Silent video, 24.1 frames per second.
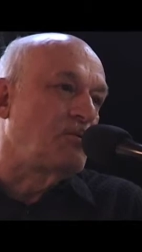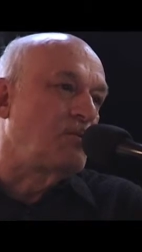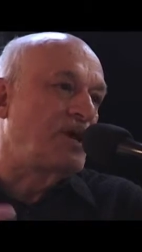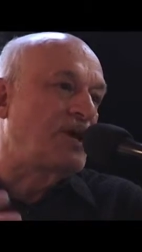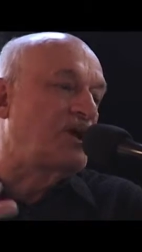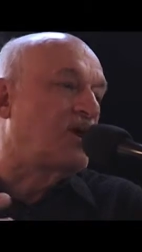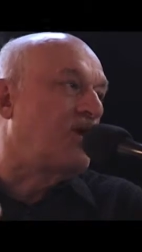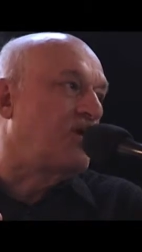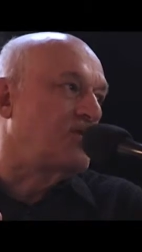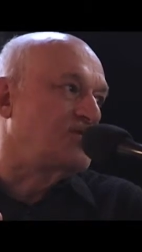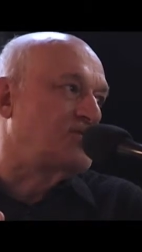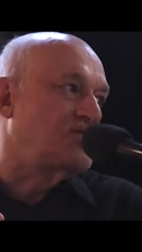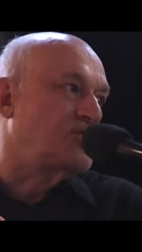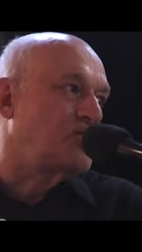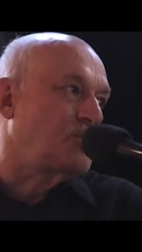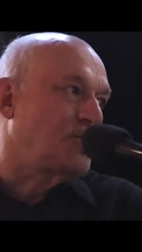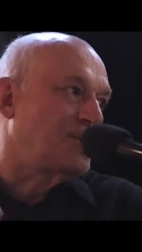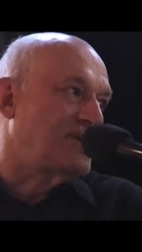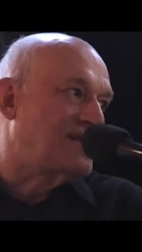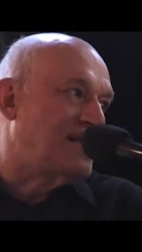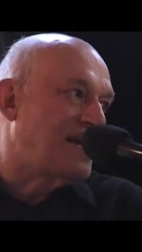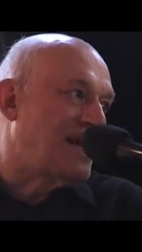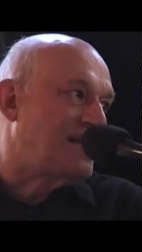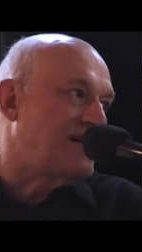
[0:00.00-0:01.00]
that's what we call
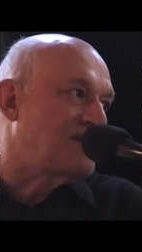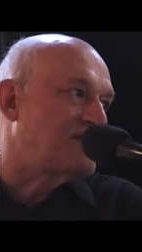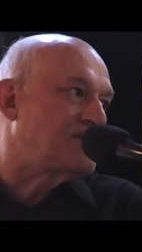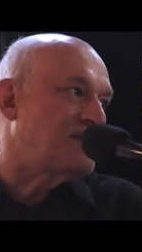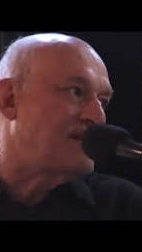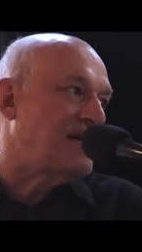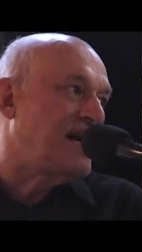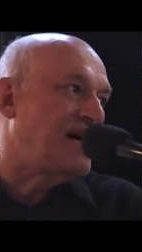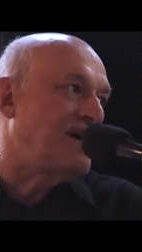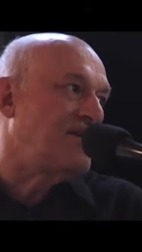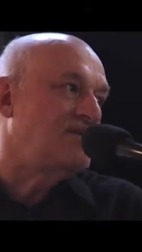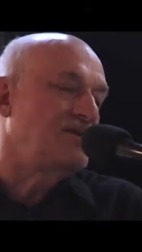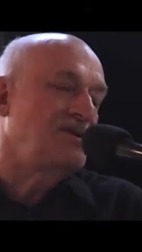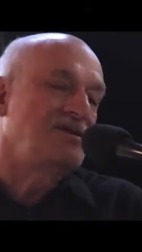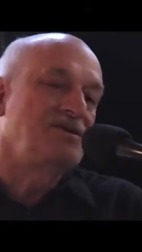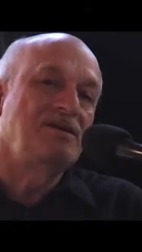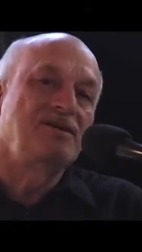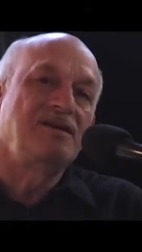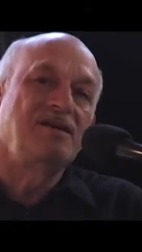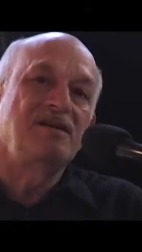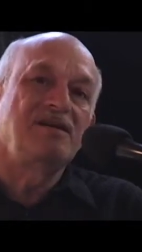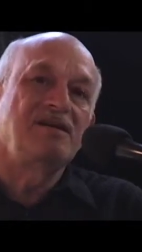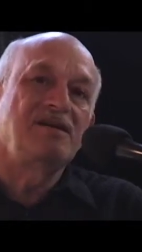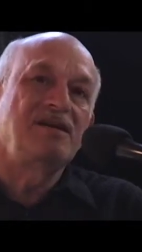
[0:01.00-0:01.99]
superintendents now
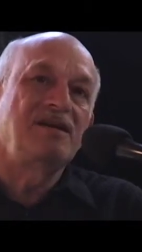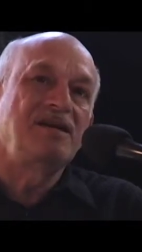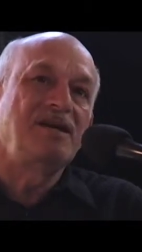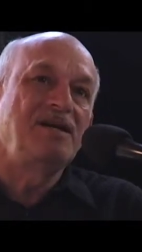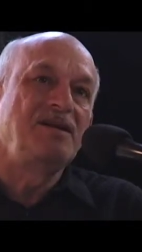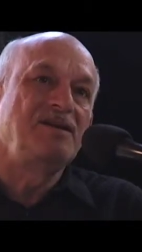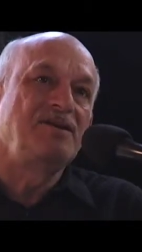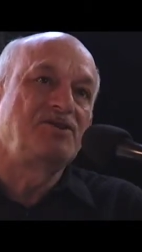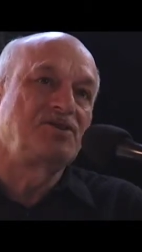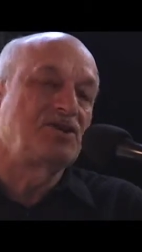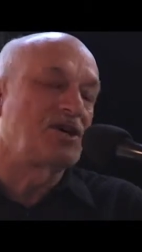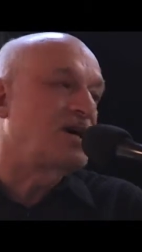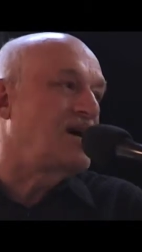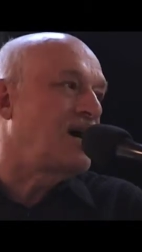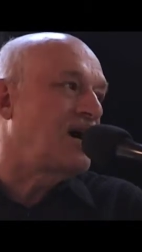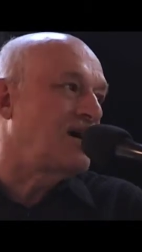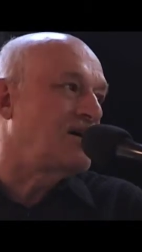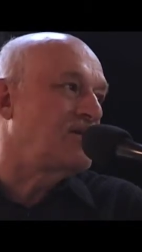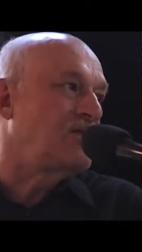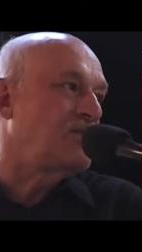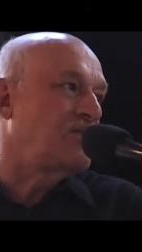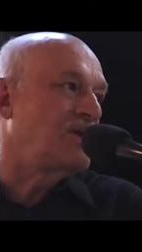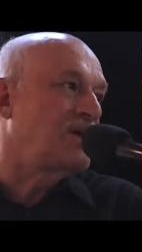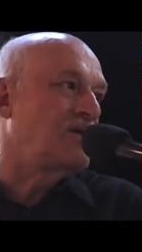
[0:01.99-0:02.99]
in
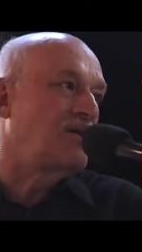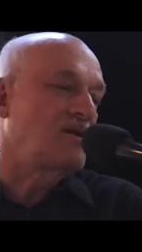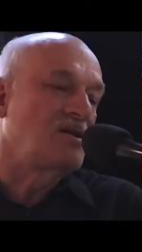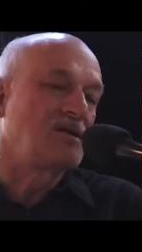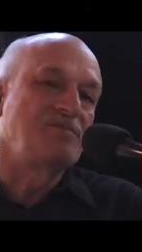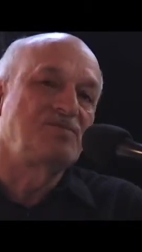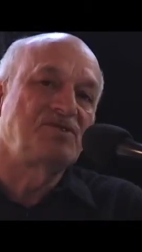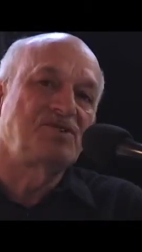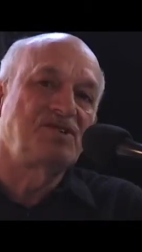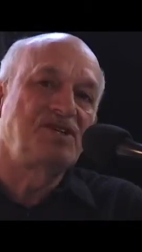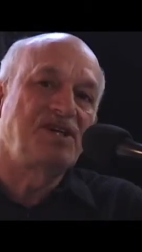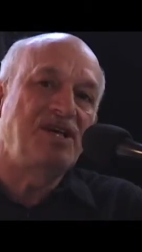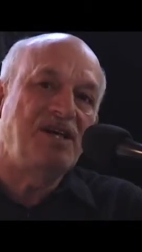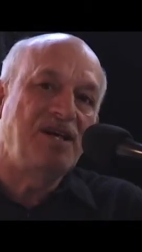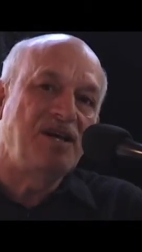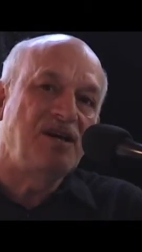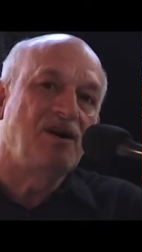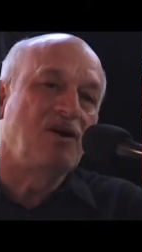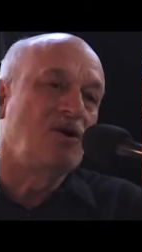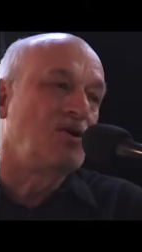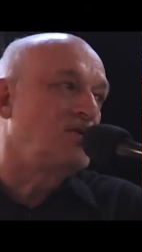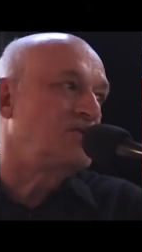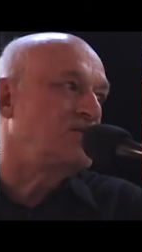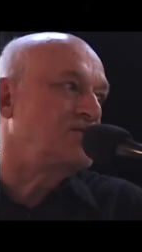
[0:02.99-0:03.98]
Chicago. We call them
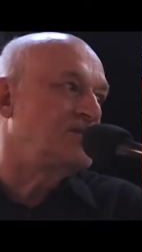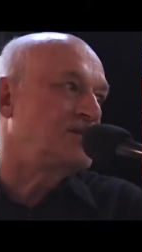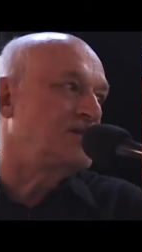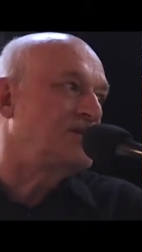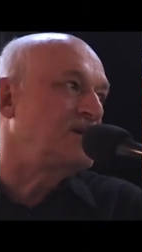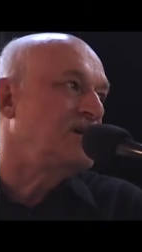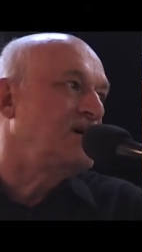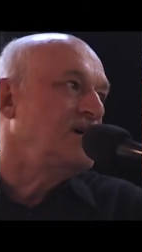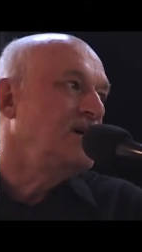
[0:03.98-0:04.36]
CEOs,